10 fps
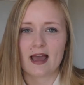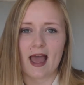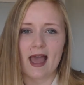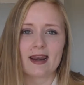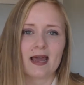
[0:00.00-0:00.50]

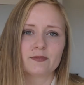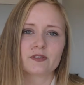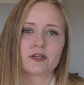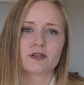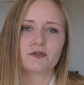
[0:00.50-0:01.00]
And I'm
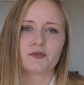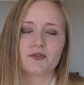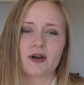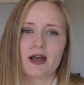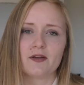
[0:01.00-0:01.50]
just going to
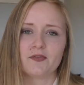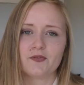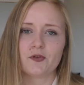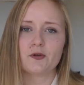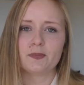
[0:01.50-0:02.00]
fry
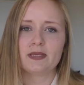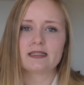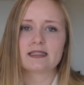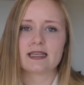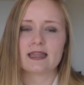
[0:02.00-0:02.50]
4
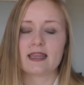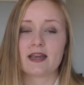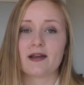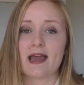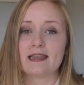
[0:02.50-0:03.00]
pieces in
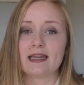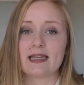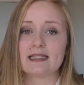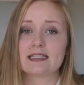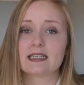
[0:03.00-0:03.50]
there at
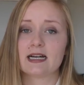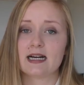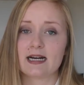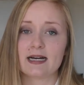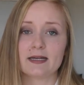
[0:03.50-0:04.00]
a
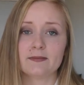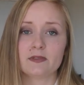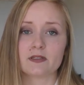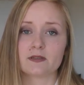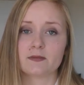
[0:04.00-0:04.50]
time,
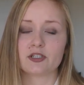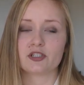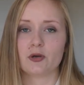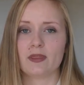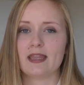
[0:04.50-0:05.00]
just to make
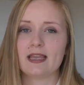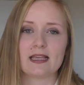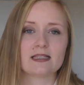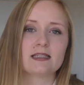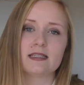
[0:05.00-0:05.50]
sure that they
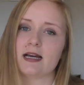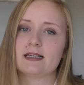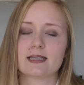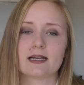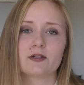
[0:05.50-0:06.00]
get nice
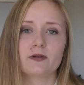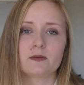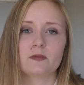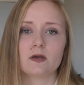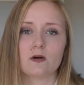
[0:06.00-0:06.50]
and
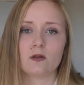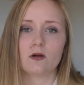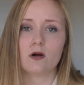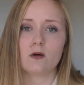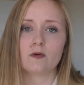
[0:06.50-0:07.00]
crispy all
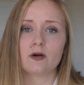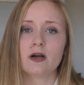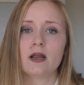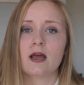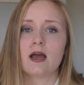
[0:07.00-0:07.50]
over.
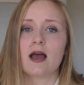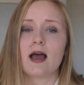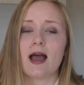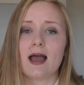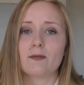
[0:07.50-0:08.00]

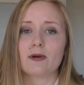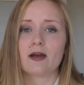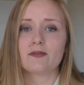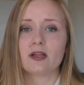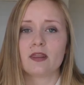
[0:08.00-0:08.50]
And when
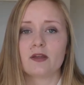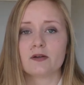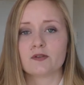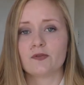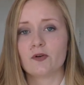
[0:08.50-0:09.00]
I've done
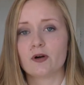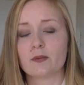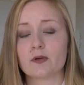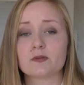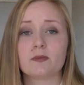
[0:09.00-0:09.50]
those 4, I'm
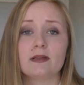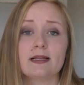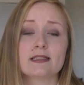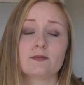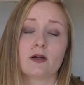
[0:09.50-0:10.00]
going to
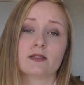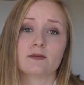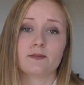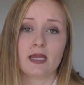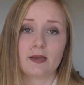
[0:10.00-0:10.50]
place them on
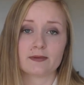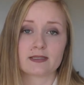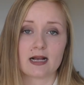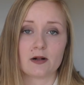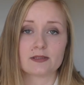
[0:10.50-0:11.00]
some paper
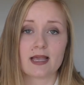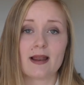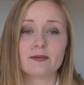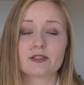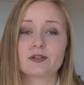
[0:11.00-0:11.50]
towels. And
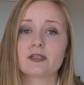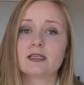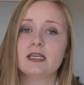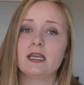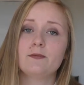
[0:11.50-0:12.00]
I'm just going to
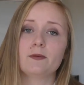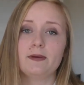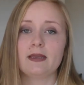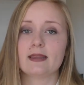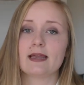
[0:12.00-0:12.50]
keep
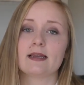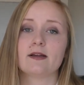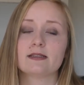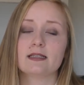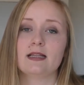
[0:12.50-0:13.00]
repeating that
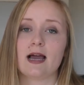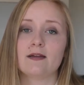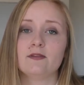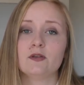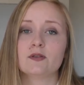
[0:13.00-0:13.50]
until I
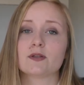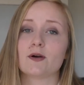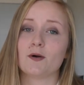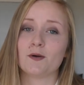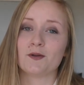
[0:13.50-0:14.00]
have used
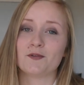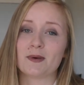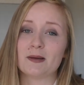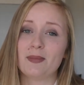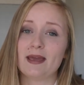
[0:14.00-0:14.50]
all of
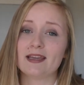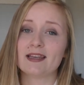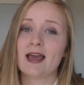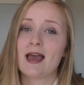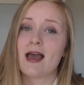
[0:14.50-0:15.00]
my
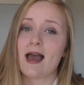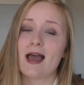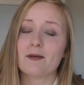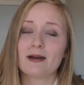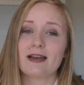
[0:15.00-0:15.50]
bacon.
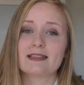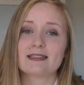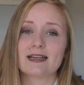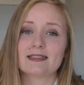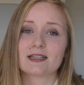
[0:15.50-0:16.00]
And when it is
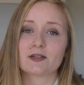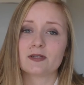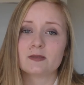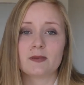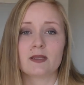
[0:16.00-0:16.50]
nice and
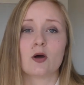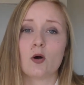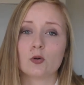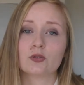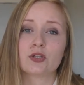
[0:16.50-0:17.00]
crispy and
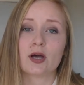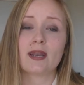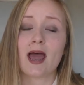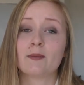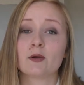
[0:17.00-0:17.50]
all
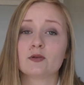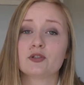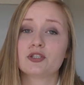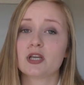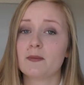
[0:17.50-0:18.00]
done, I'm going
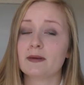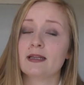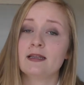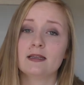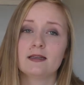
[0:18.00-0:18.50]
to chop
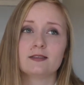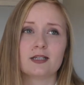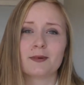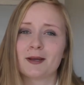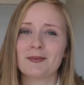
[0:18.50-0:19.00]
it
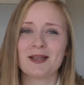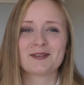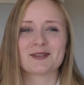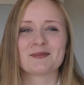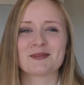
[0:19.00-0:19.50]
up
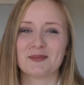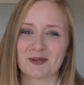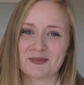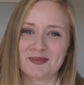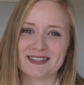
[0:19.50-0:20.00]
into some
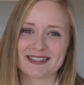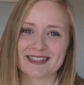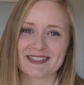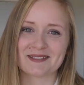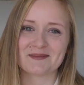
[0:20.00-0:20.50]
smaller pieces.